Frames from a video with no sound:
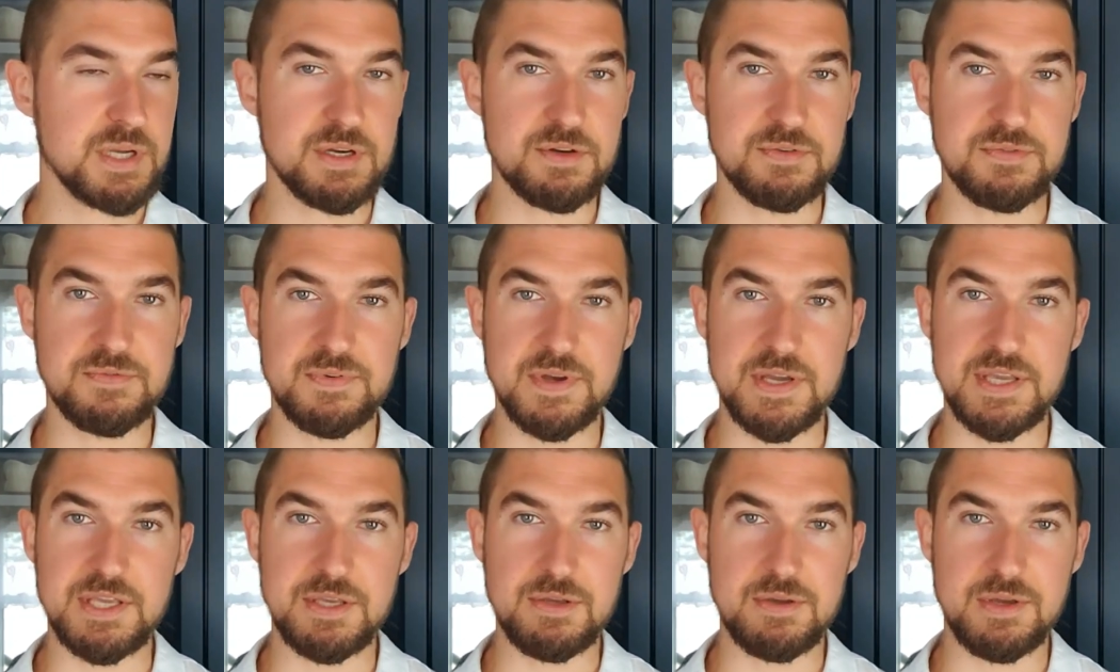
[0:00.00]
a
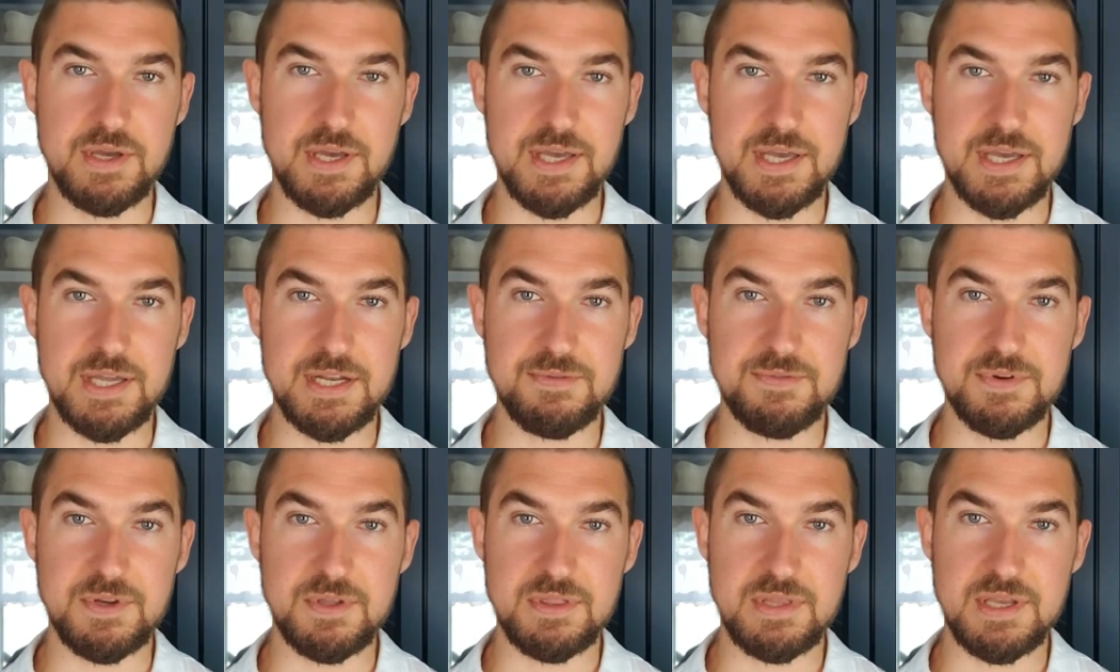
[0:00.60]
fight you had,
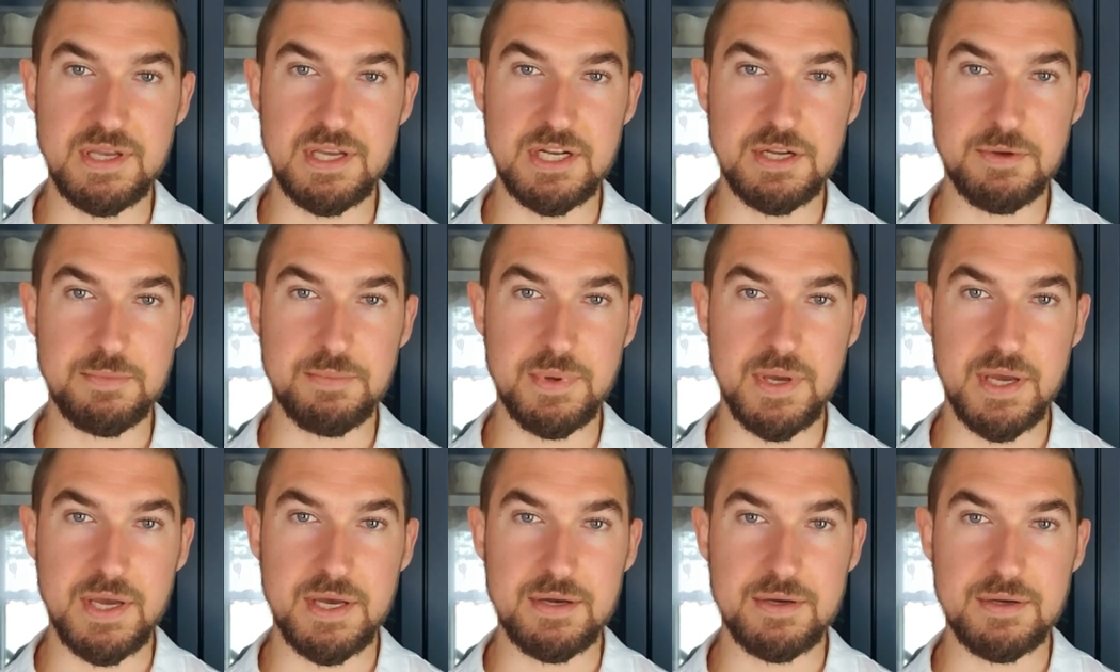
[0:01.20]
if you're thinking
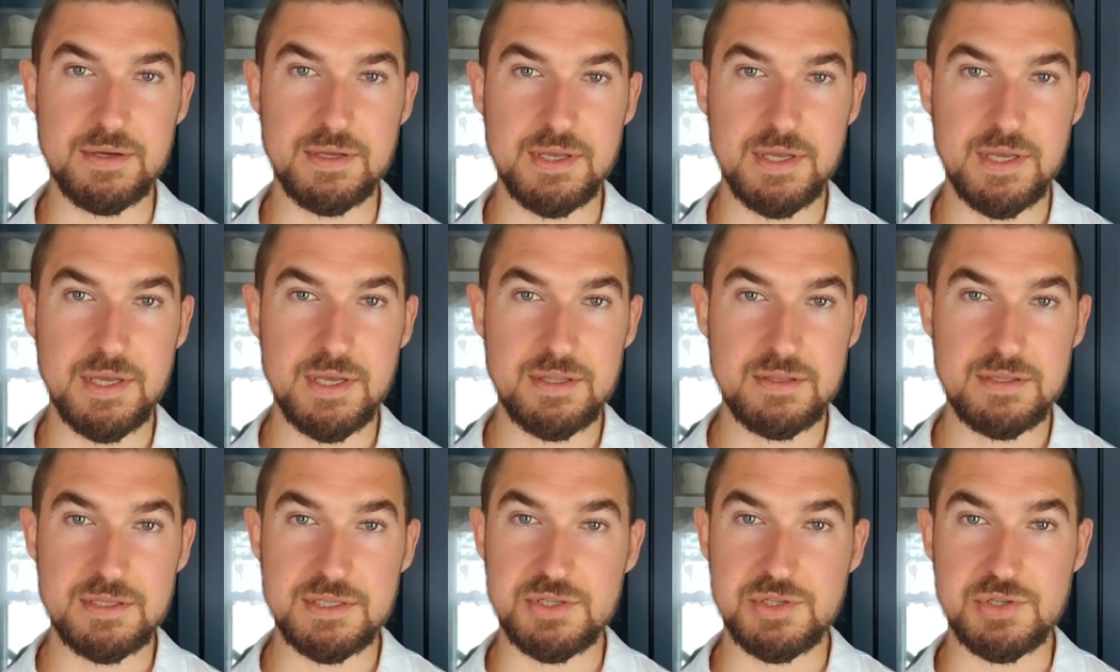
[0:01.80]
about
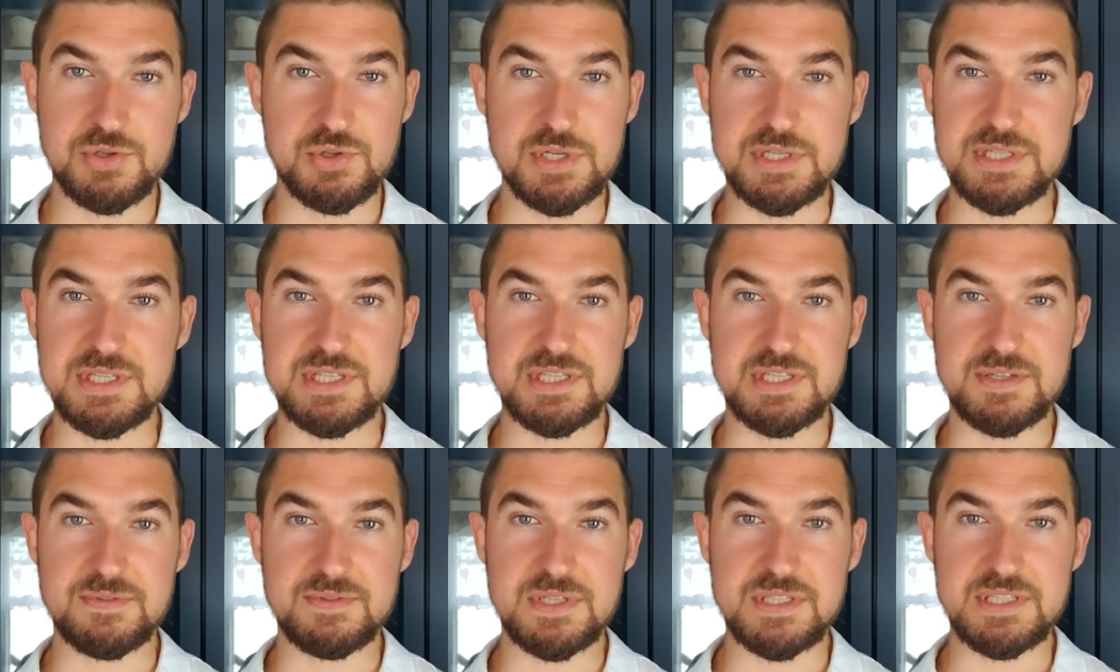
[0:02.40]
the
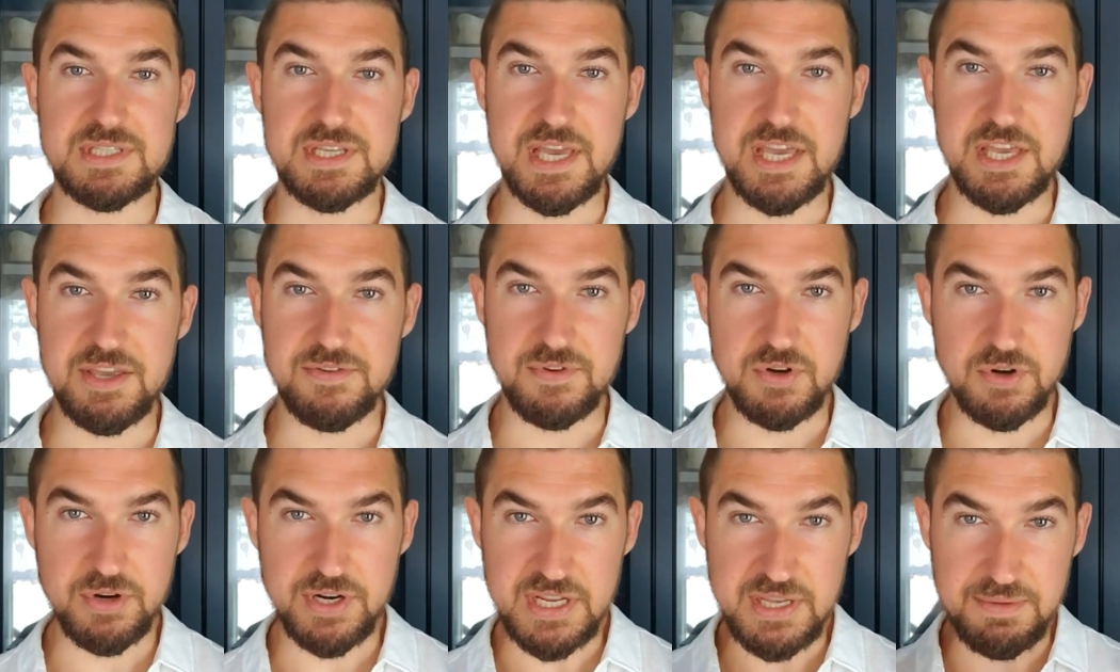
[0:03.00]
stresses of the day,
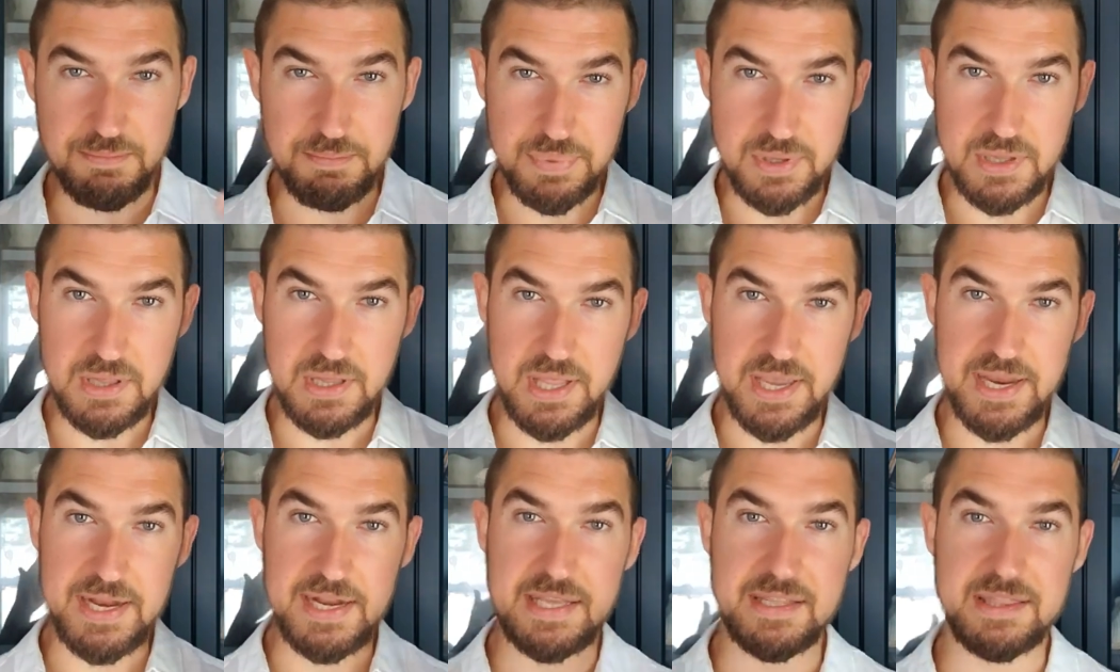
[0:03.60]
if you're already
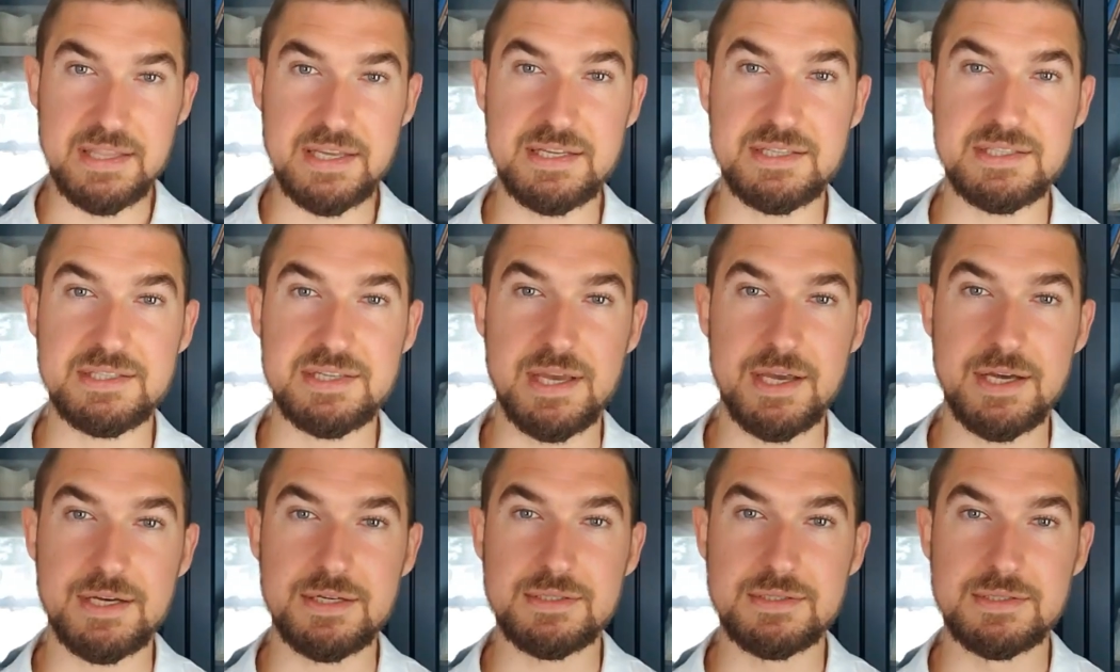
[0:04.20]
planning things
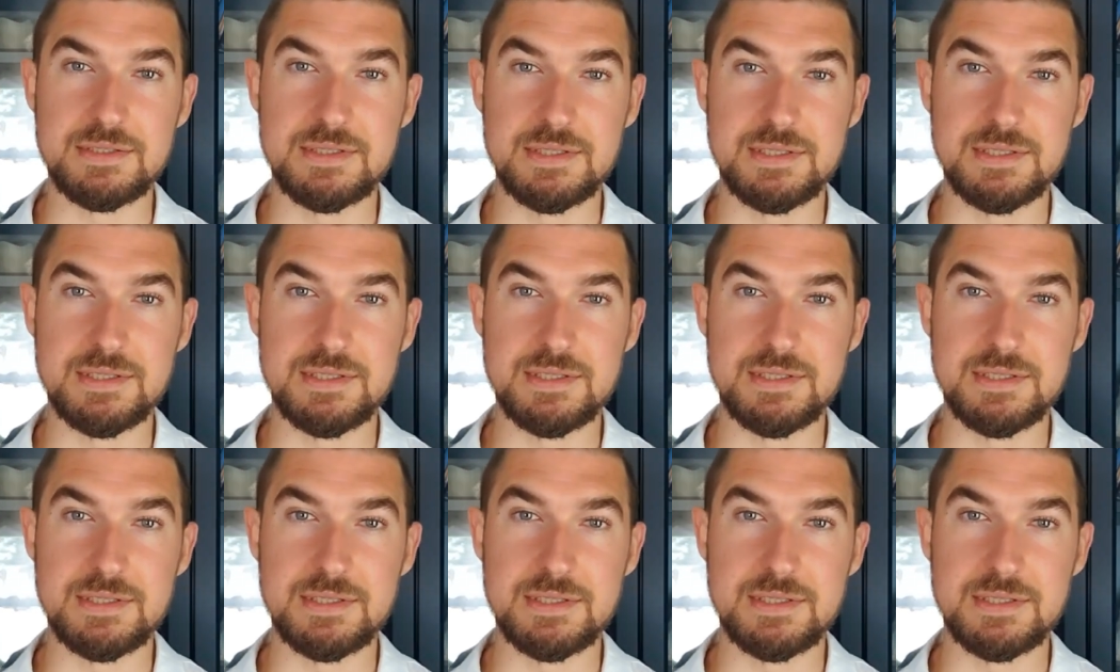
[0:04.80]
out,